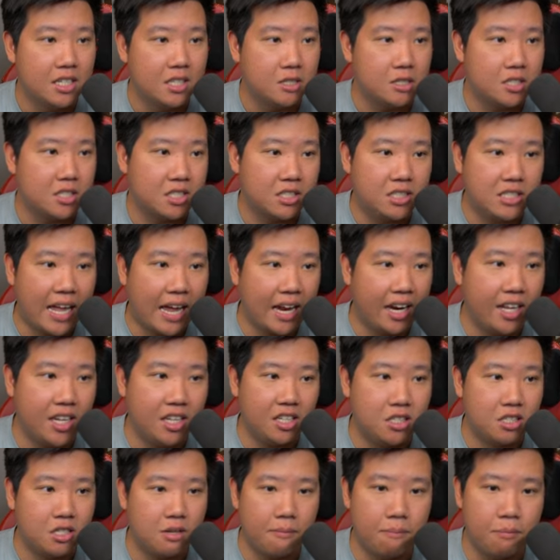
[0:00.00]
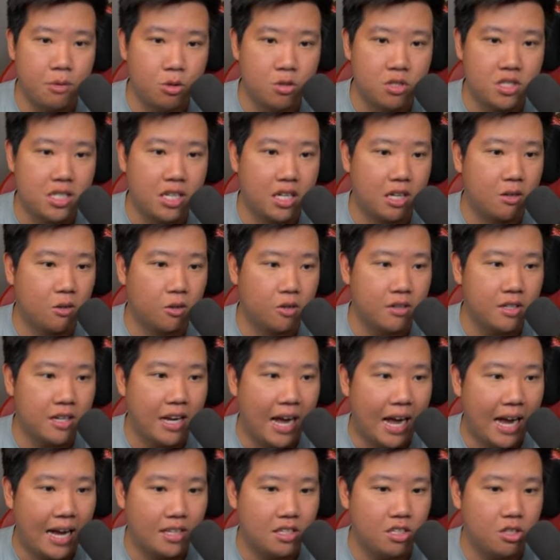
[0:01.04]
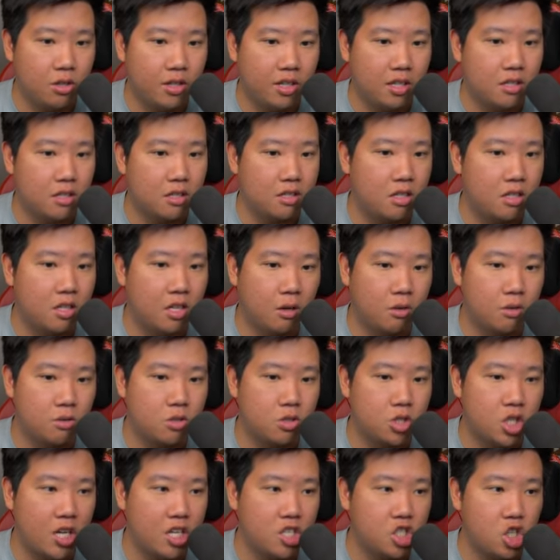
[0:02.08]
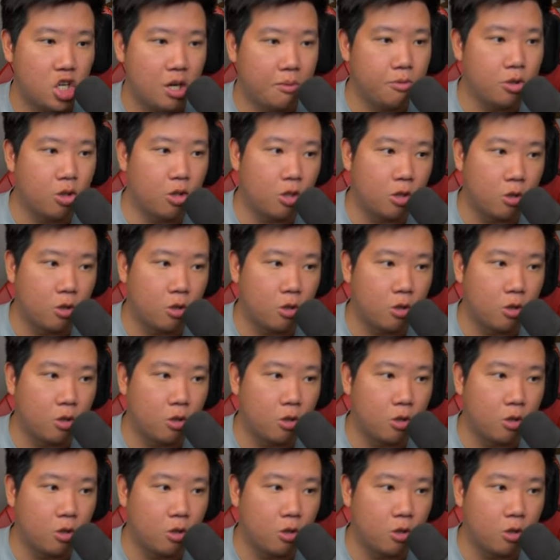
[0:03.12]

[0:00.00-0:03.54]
settings, music or not. You can, you know, change up your